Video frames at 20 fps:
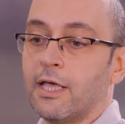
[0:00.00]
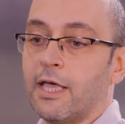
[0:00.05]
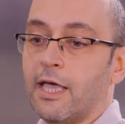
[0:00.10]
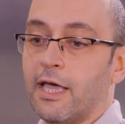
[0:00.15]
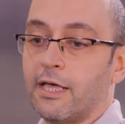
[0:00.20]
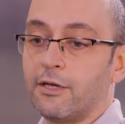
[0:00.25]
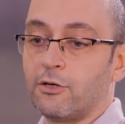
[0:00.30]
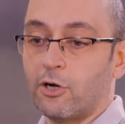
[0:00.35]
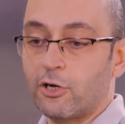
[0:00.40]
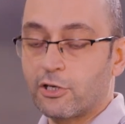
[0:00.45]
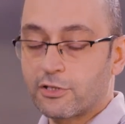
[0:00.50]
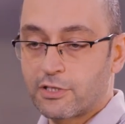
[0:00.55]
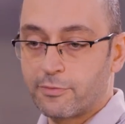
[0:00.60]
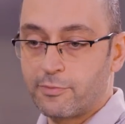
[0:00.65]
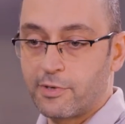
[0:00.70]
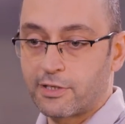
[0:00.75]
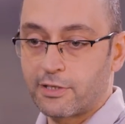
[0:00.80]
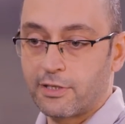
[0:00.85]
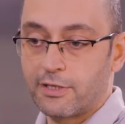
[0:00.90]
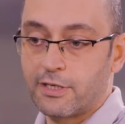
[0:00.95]
and
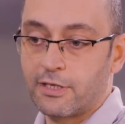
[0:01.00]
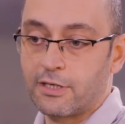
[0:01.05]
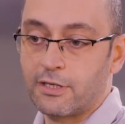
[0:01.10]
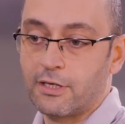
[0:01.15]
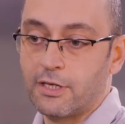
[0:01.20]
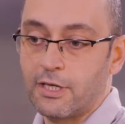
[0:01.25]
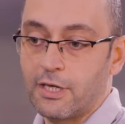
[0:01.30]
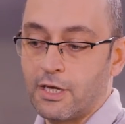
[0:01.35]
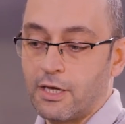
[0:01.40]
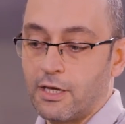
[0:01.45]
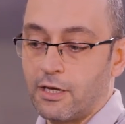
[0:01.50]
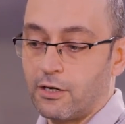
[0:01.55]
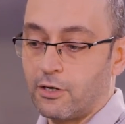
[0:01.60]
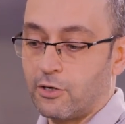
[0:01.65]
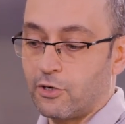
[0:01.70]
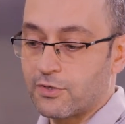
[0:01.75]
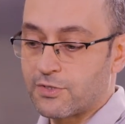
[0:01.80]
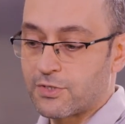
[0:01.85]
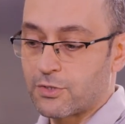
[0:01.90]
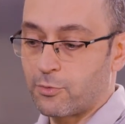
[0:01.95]
ultimately
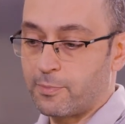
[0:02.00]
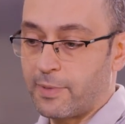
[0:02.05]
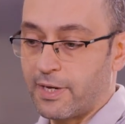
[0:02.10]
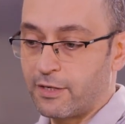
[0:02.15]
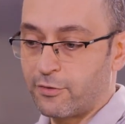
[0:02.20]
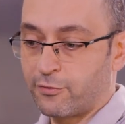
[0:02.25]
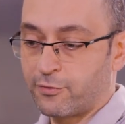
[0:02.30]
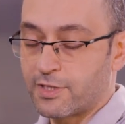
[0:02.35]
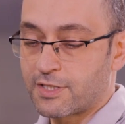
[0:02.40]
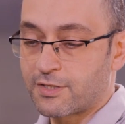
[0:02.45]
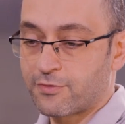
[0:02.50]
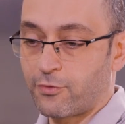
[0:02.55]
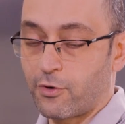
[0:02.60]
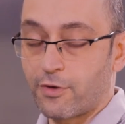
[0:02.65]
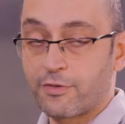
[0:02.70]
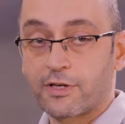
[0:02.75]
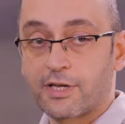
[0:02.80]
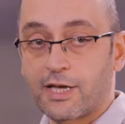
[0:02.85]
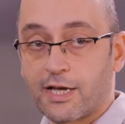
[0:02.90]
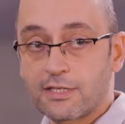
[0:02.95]
also benefits for
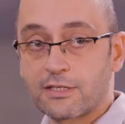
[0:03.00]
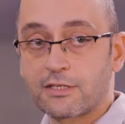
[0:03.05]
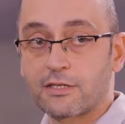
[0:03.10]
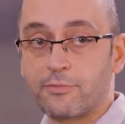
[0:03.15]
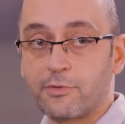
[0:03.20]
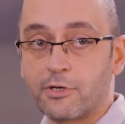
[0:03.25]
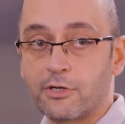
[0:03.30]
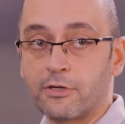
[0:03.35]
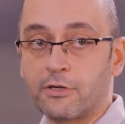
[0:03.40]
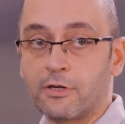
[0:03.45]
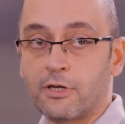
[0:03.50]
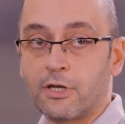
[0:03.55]
the customer.